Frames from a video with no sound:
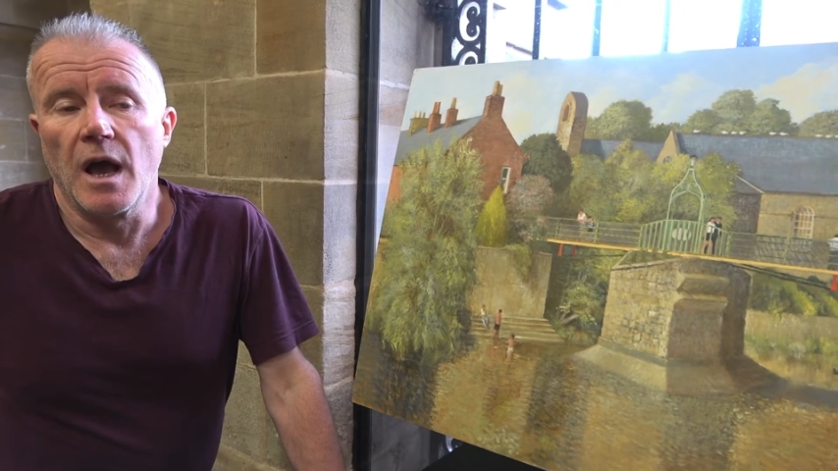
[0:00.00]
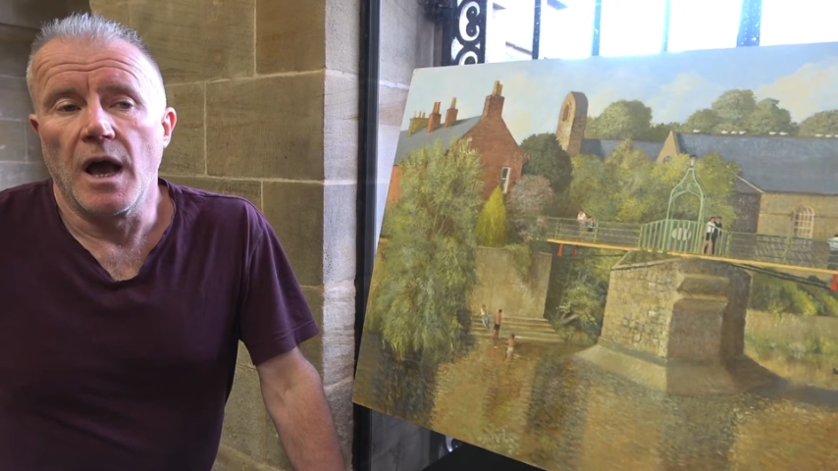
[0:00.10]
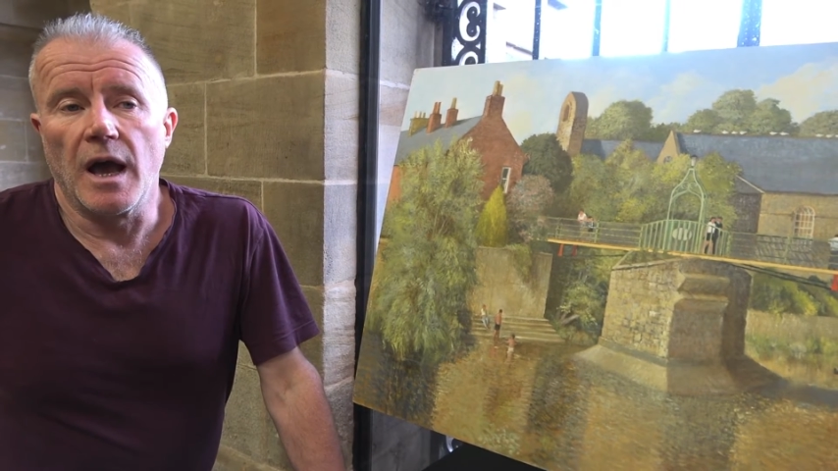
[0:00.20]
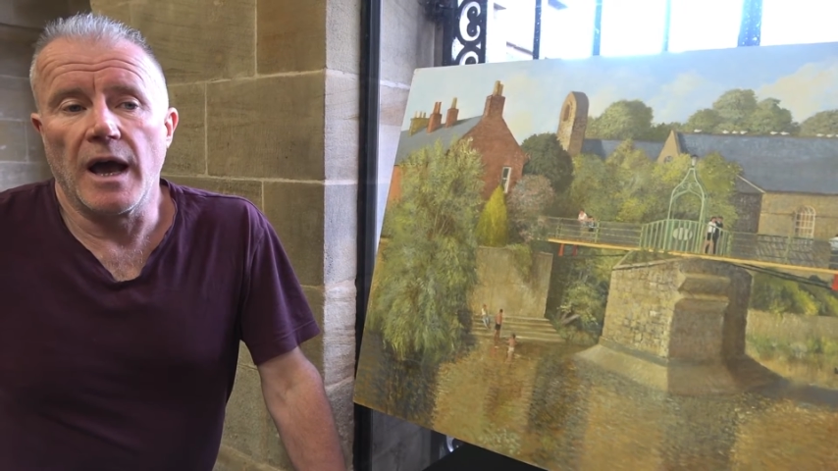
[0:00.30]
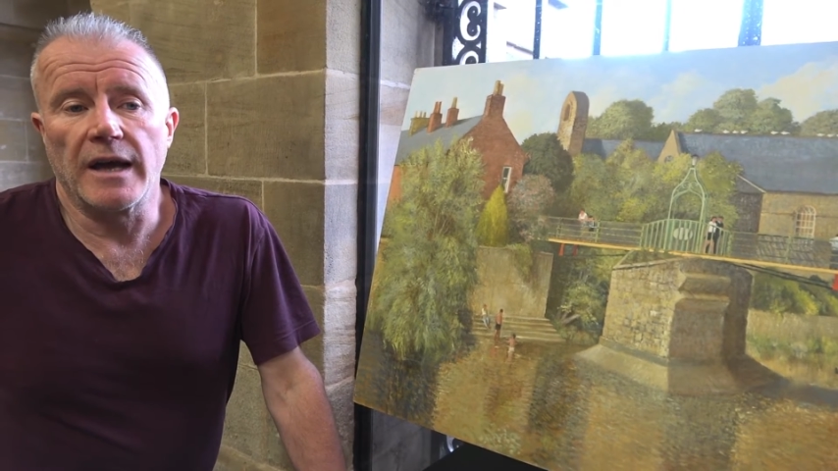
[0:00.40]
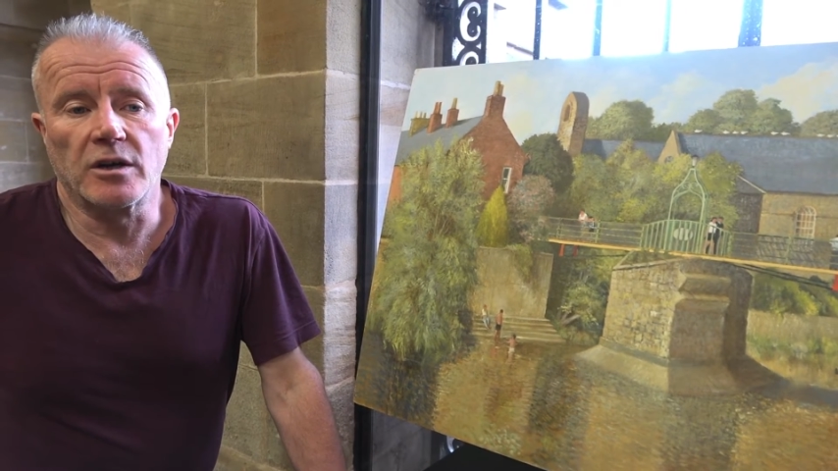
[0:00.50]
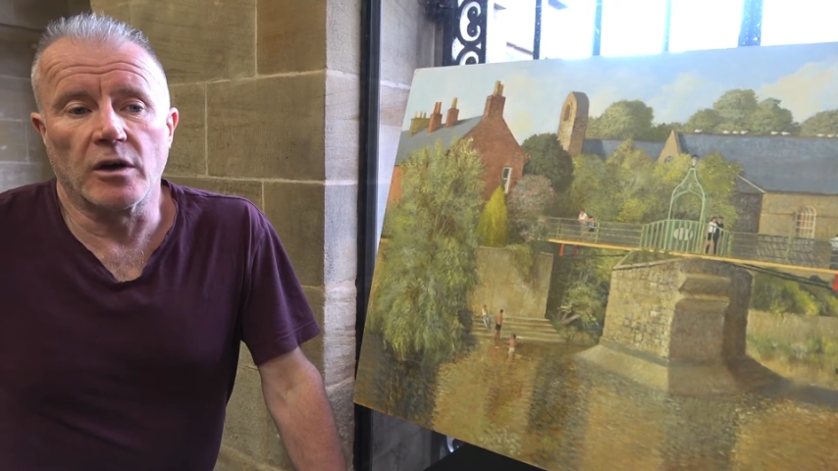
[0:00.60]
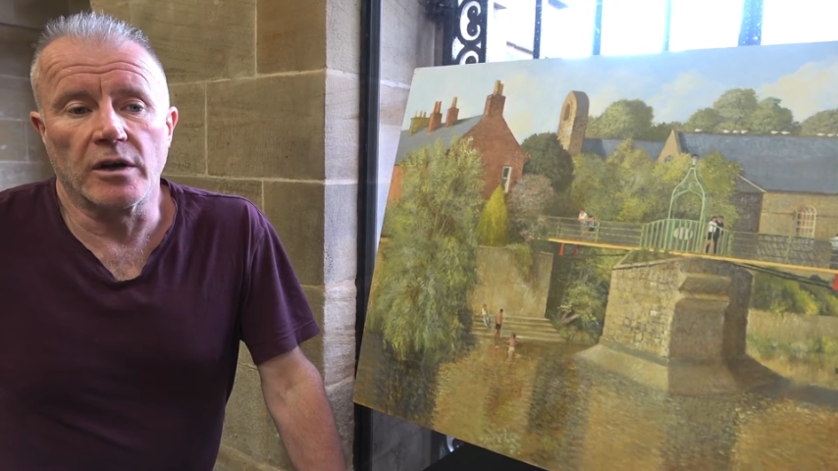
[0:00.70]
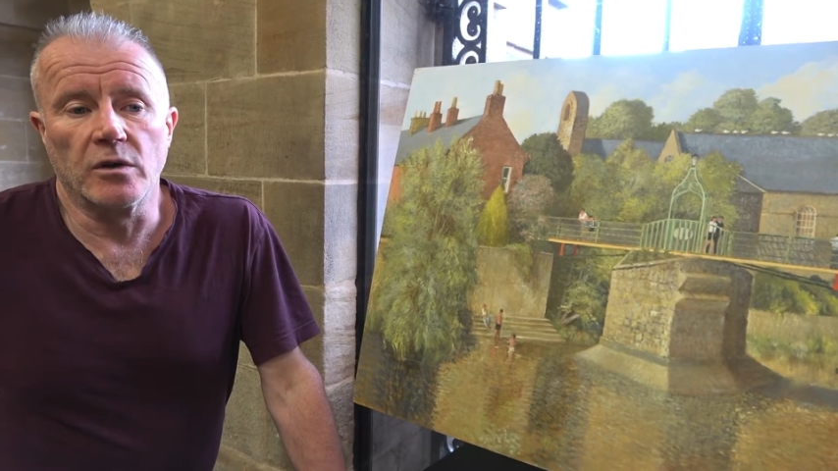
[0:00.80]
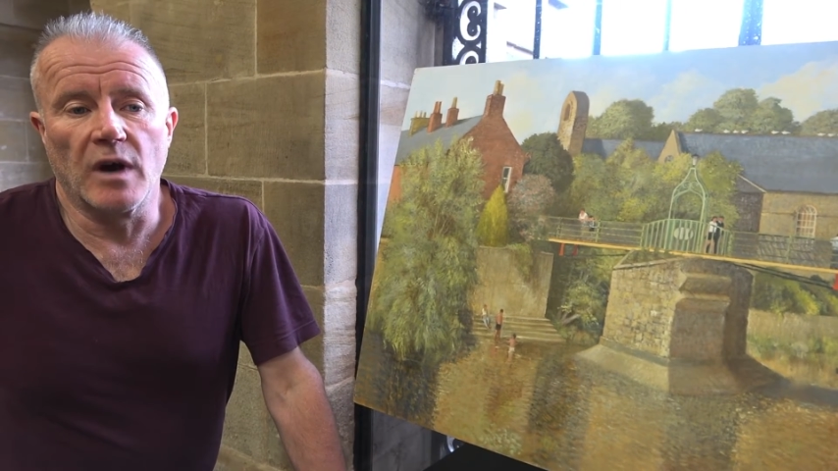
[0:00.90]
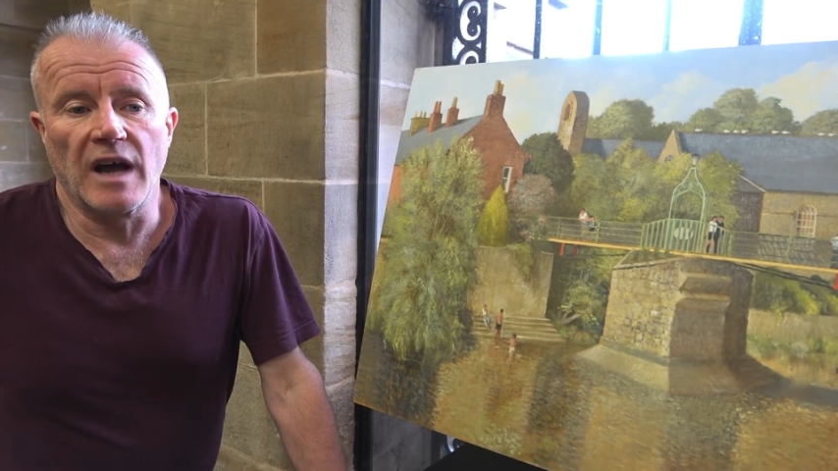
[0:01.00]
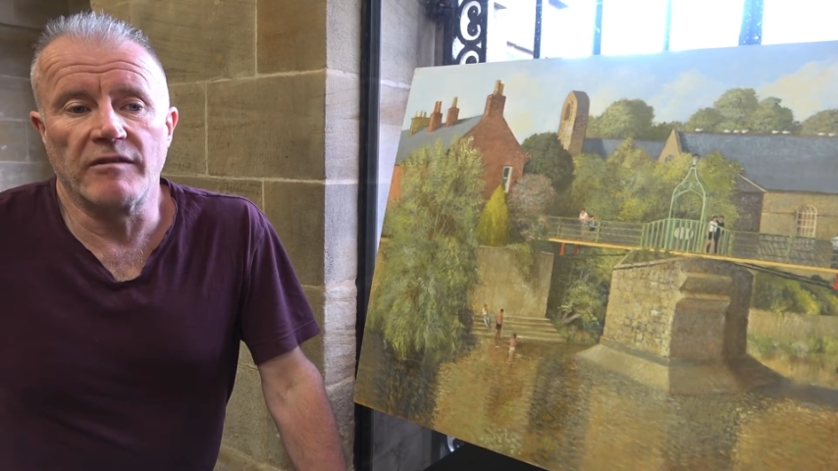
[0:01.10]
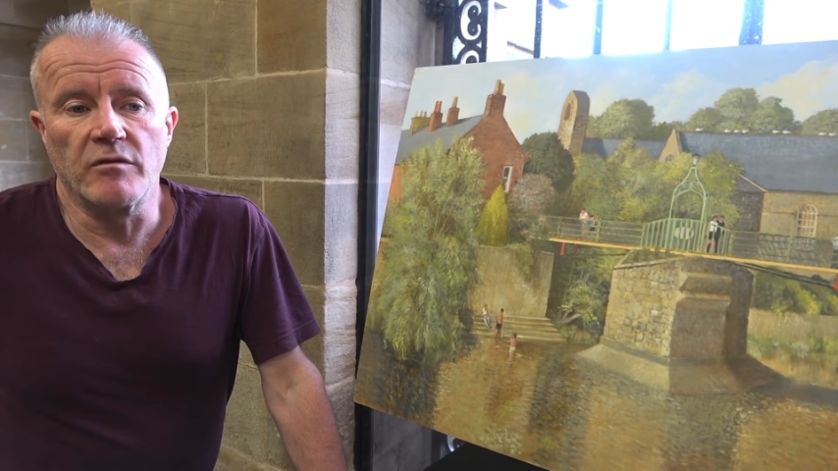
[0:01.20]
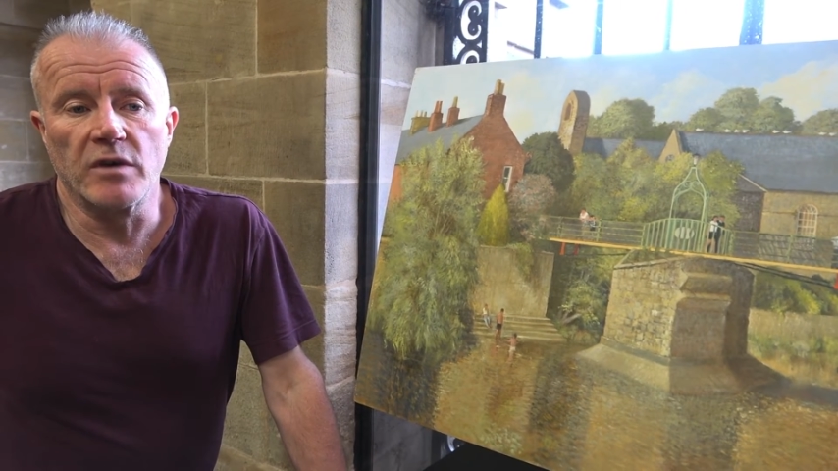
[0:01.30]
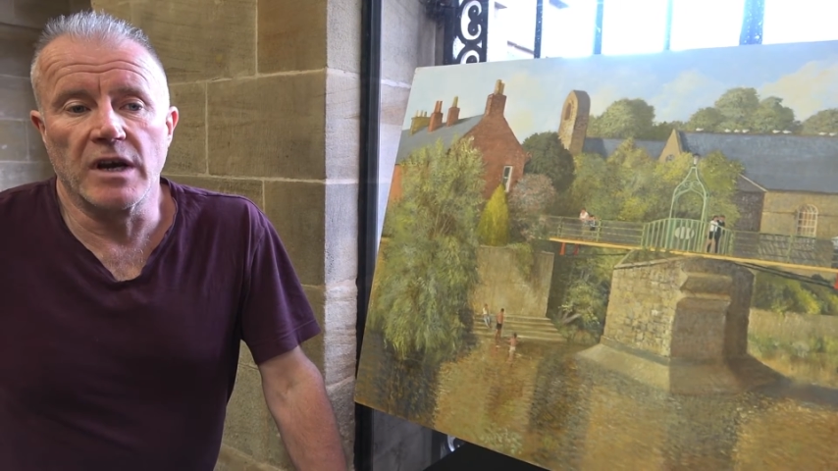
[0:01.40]
and got to know
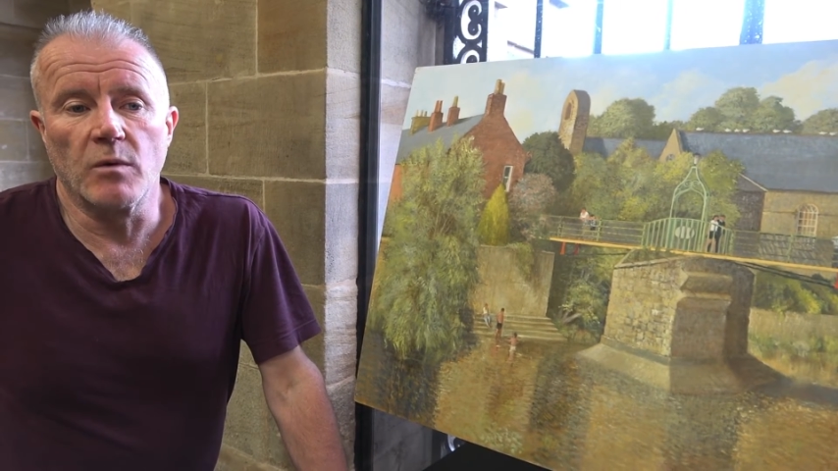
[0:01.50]
Ivan really